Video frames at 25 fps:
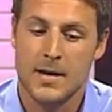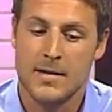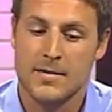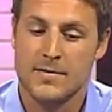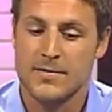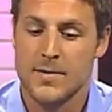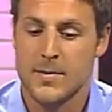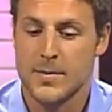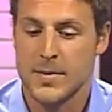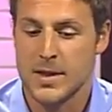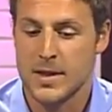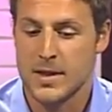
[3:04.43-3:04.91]

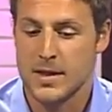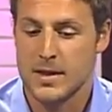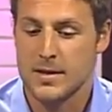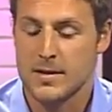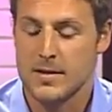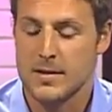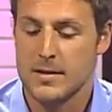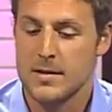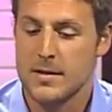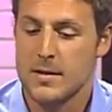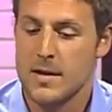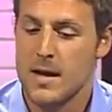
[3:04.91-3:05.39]
From
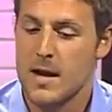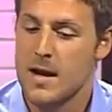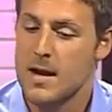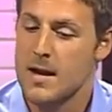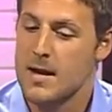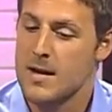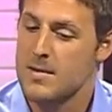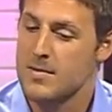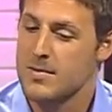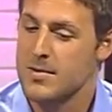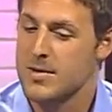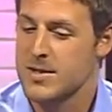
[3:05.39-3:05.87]
here,
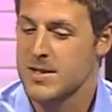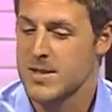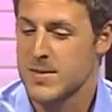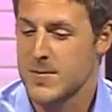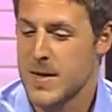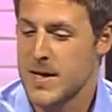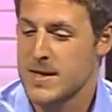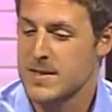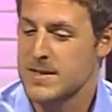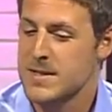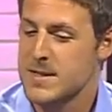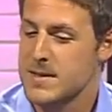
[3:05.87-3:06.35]
we're
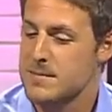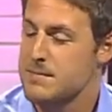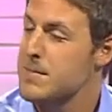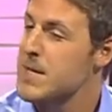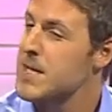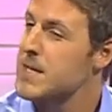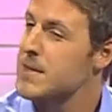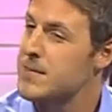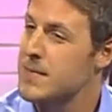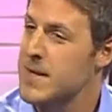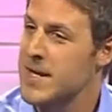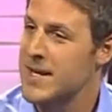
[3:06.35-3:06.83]
expecting
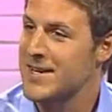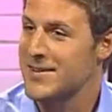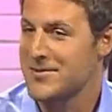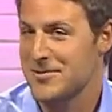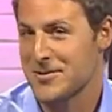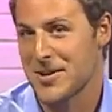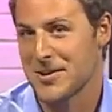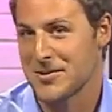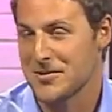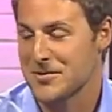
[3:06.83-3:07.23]
mid-May,